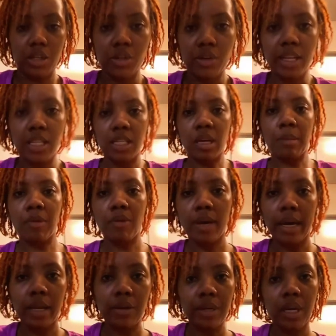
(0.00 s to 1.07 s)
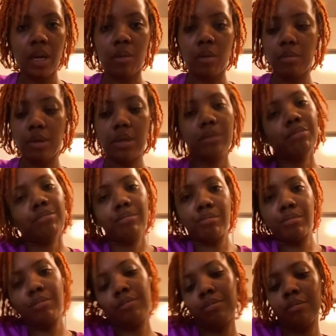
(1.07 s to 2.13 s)
tried this out before I got on camera, but
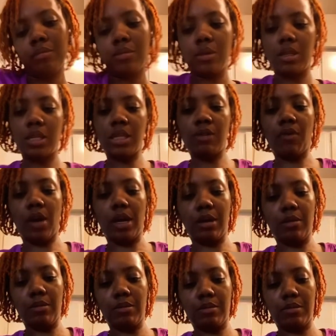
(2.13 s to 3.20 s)
it's fine.